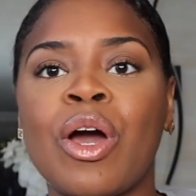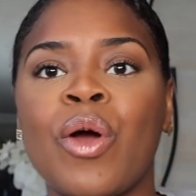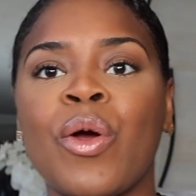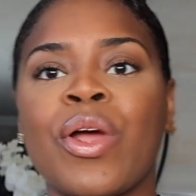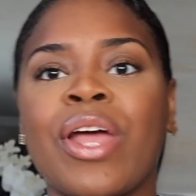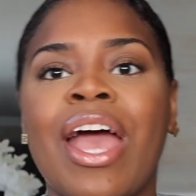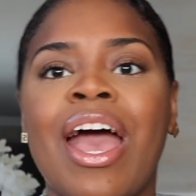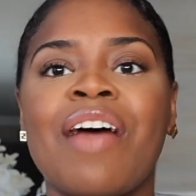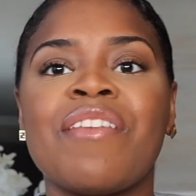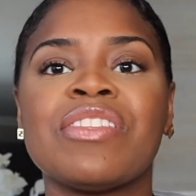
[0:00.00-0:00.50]

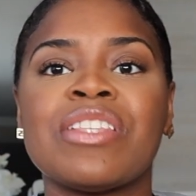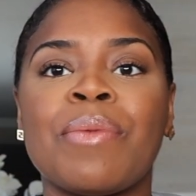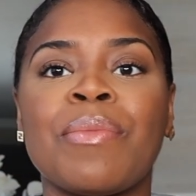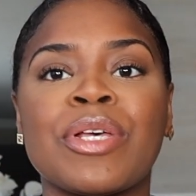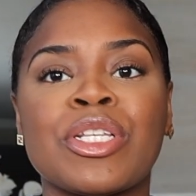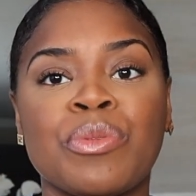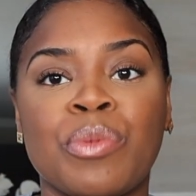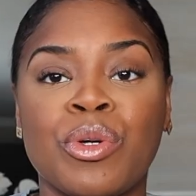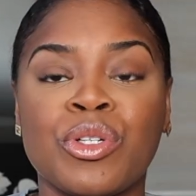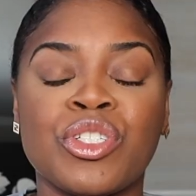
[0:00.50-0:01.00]
have some
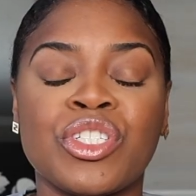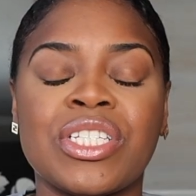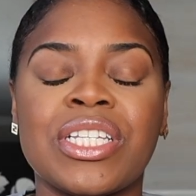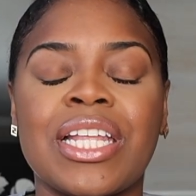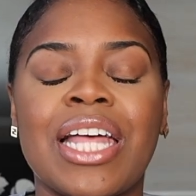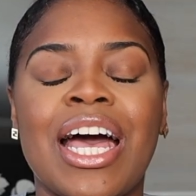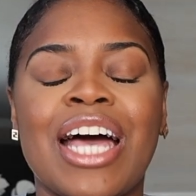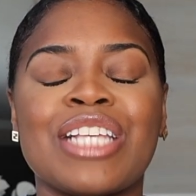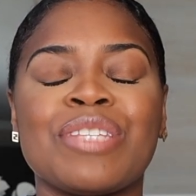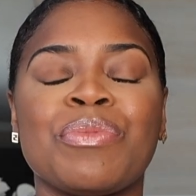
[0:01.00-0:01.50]
exposure to
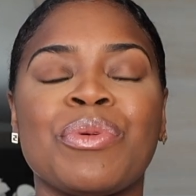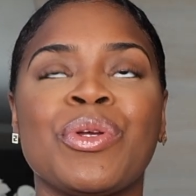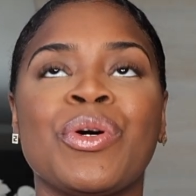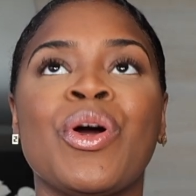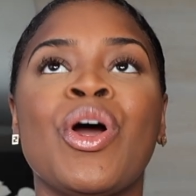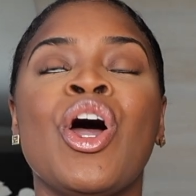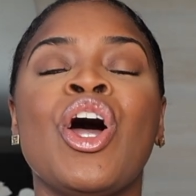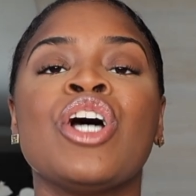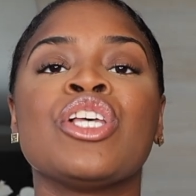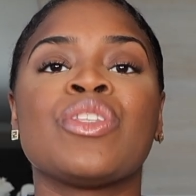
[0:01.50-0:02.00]
the
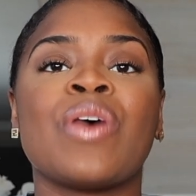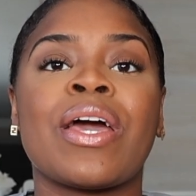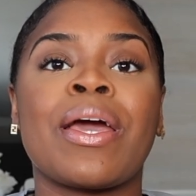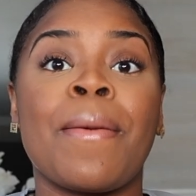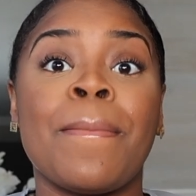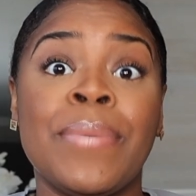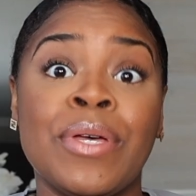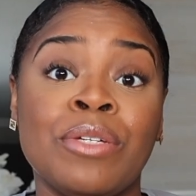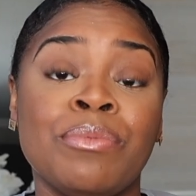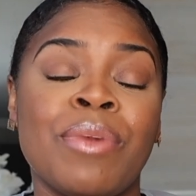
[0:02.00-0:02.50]
hospital so I
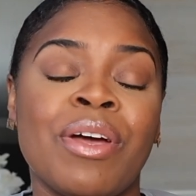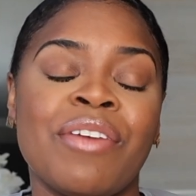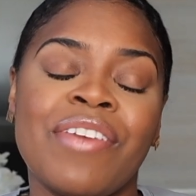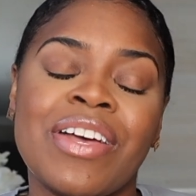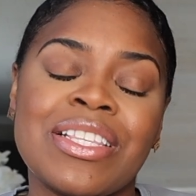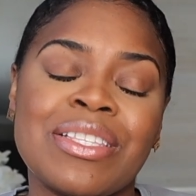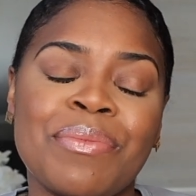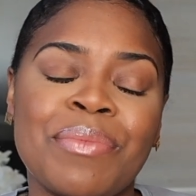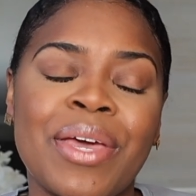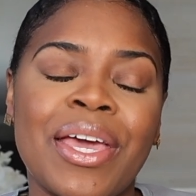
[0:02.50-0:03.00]
could build my
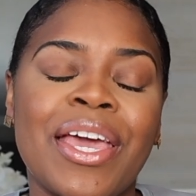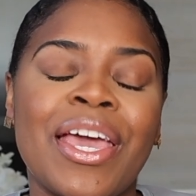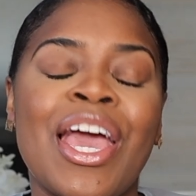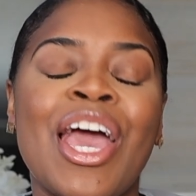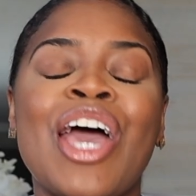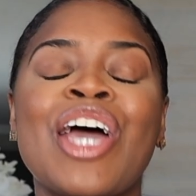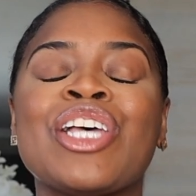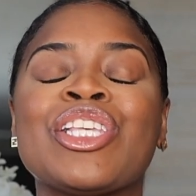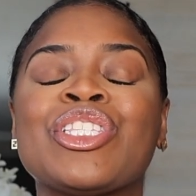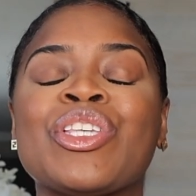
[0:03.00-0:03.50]
resume.
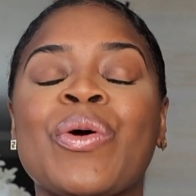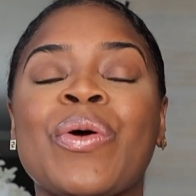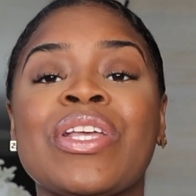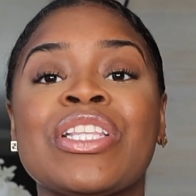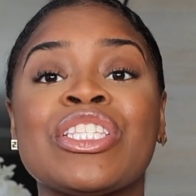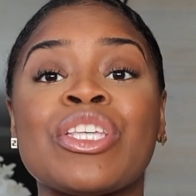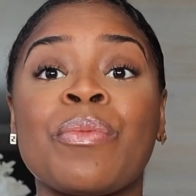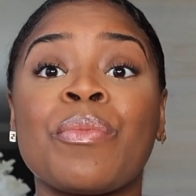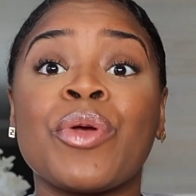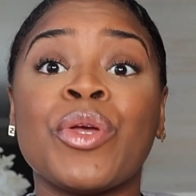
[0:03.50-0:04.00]
So in
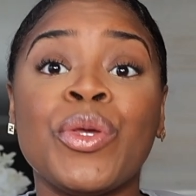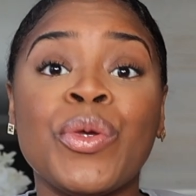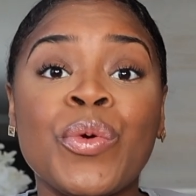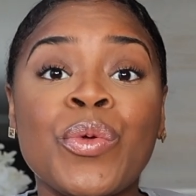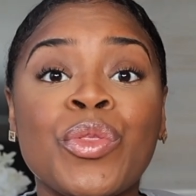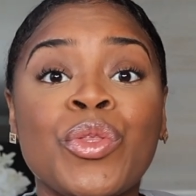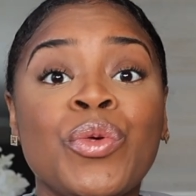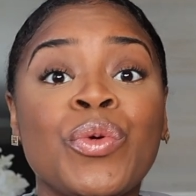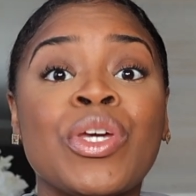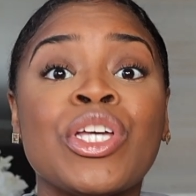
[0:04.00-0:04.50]
summer
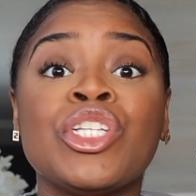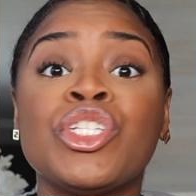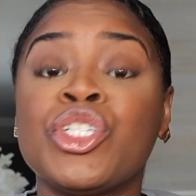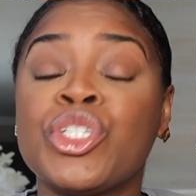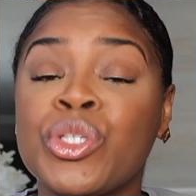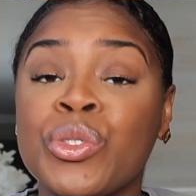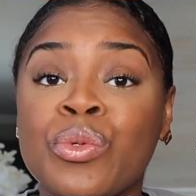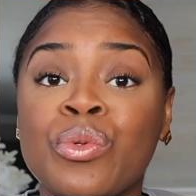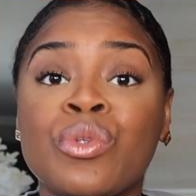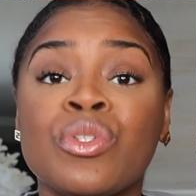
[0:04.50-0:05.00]
youth, you can
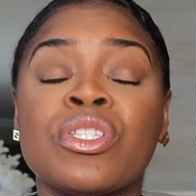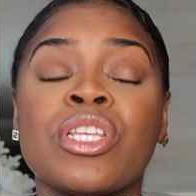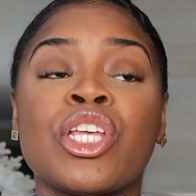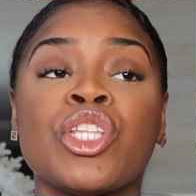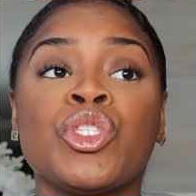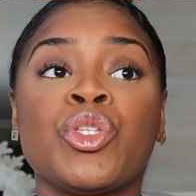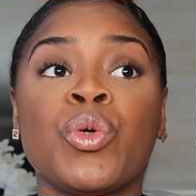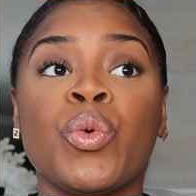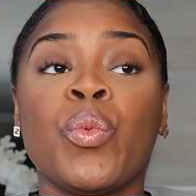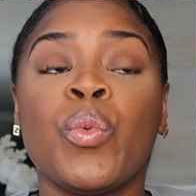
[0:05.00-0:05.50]
choose
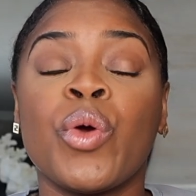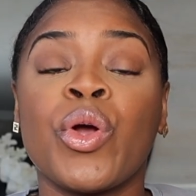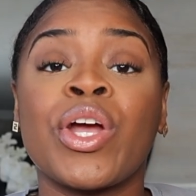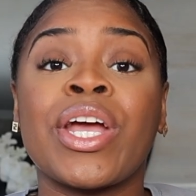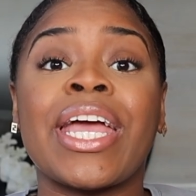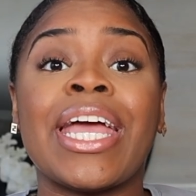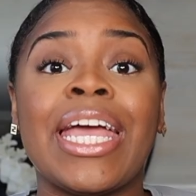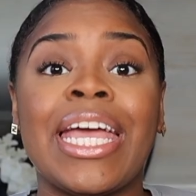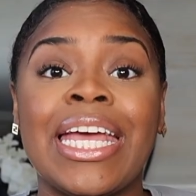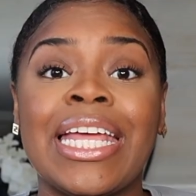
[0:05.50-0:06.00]
to
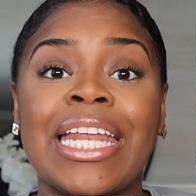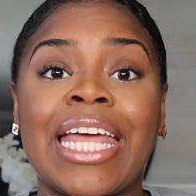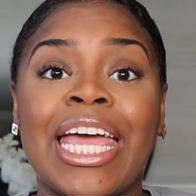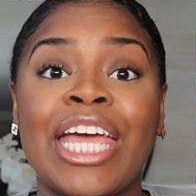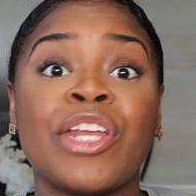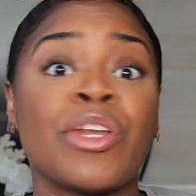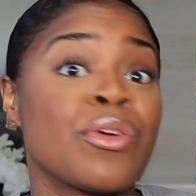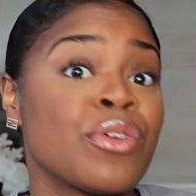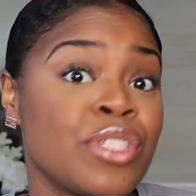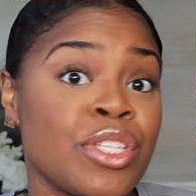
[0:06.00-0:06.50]
work in
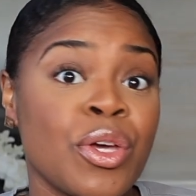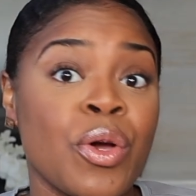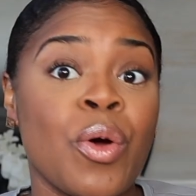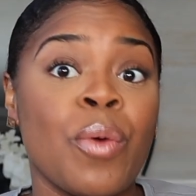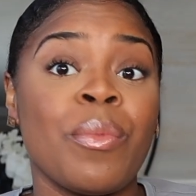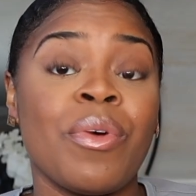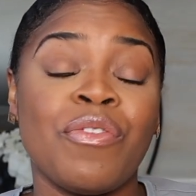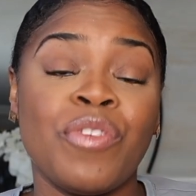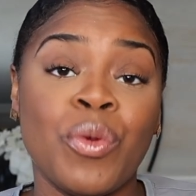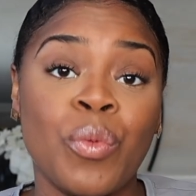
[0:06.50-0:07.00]
a nursing
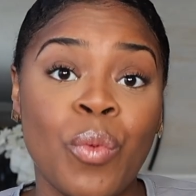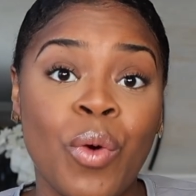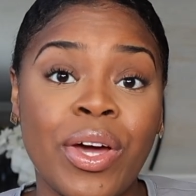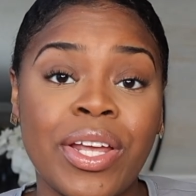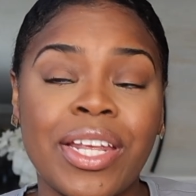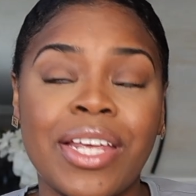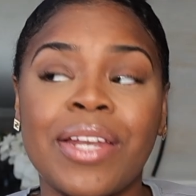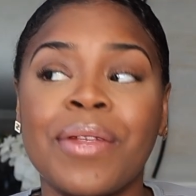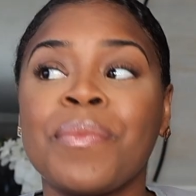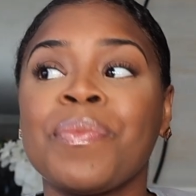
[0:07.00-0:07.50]
home if you
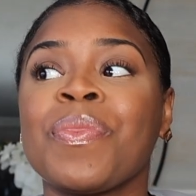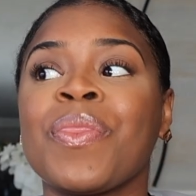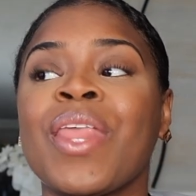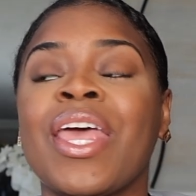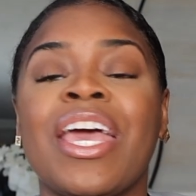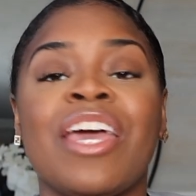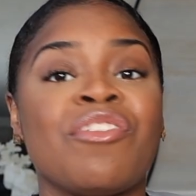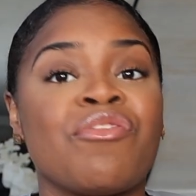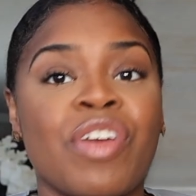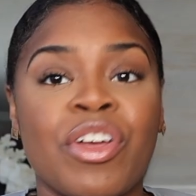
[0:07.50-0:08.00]
wanted,
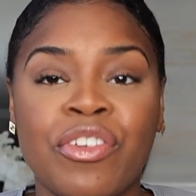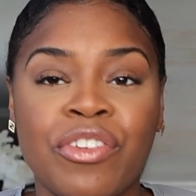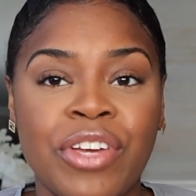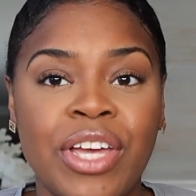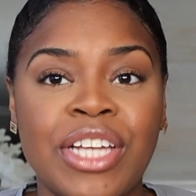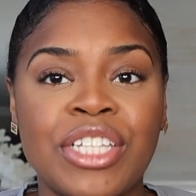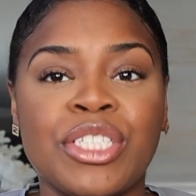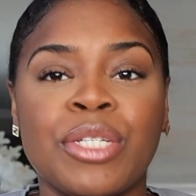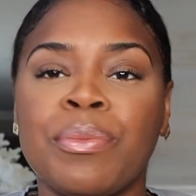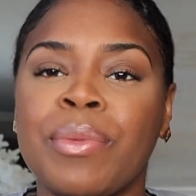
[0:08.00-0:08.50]
in
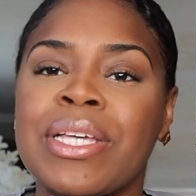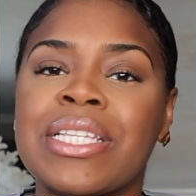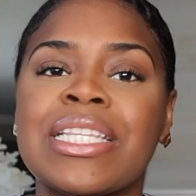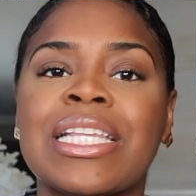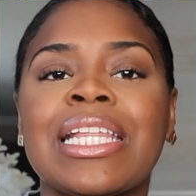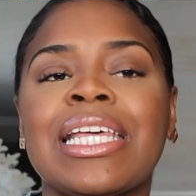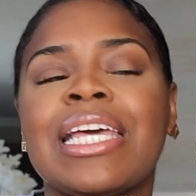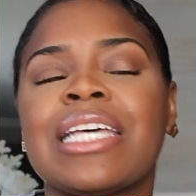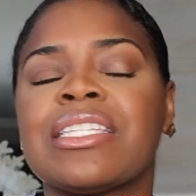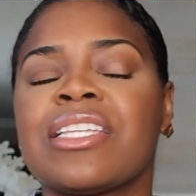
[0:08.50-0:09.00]
recreation,
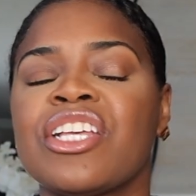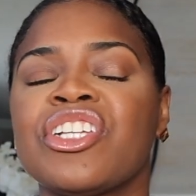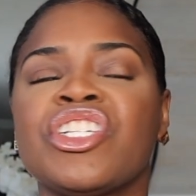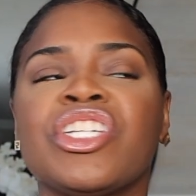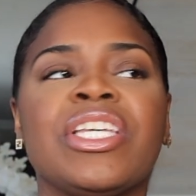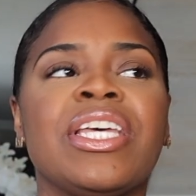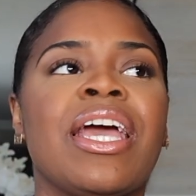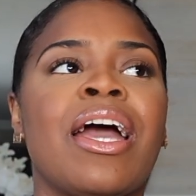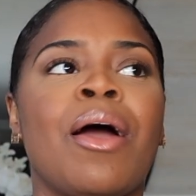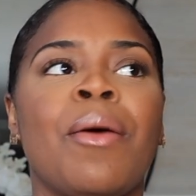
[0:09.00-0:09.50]
basically
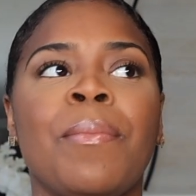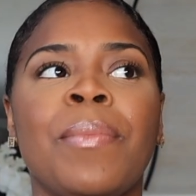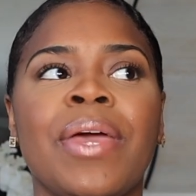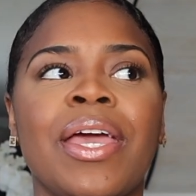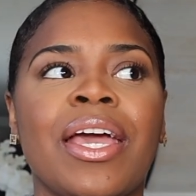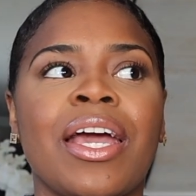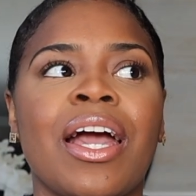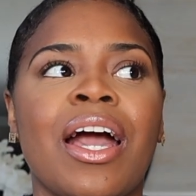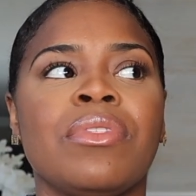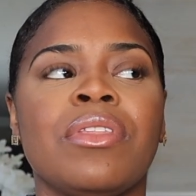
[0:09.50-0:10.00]
essentially
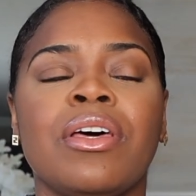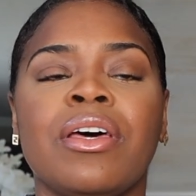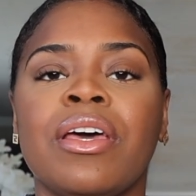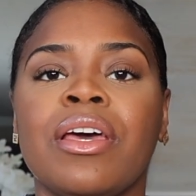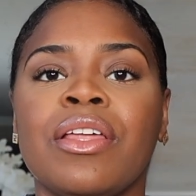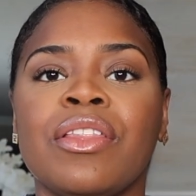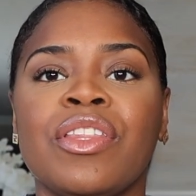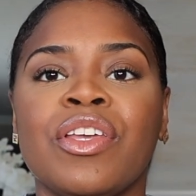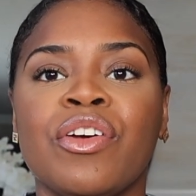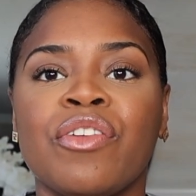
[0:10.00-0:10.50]
helping
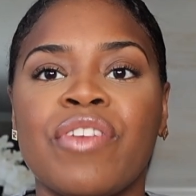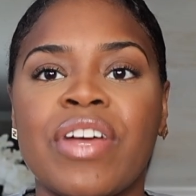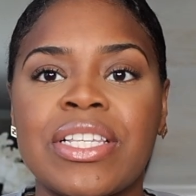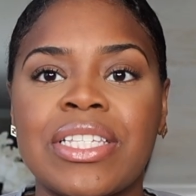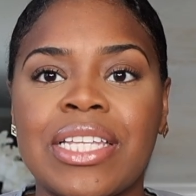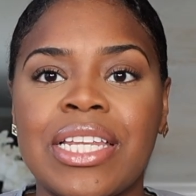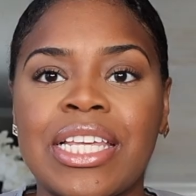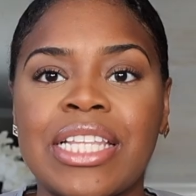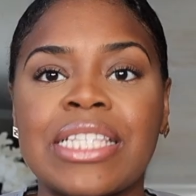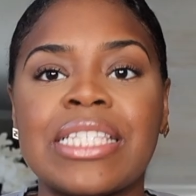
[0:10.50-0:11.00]
the
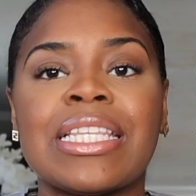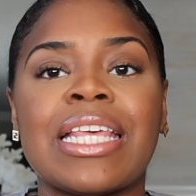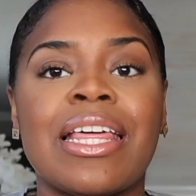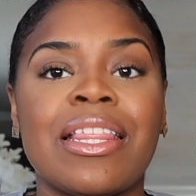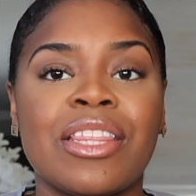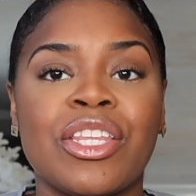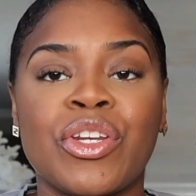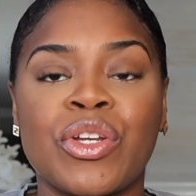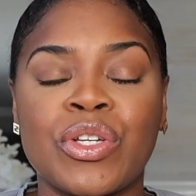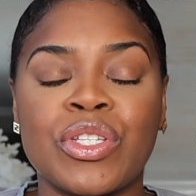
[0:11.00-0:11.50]
residents
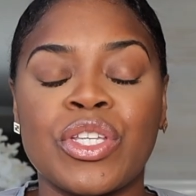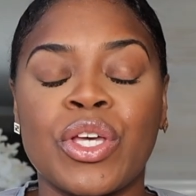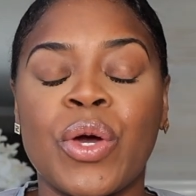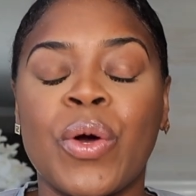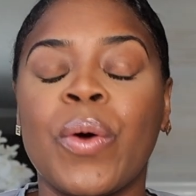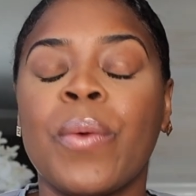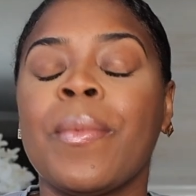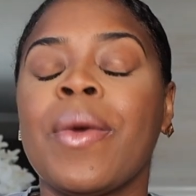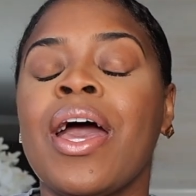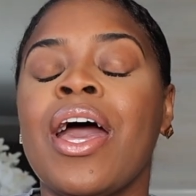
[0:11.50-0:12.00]
in the nursing
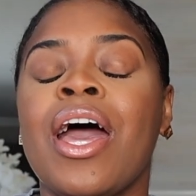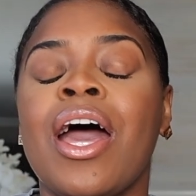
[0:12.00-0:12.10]
home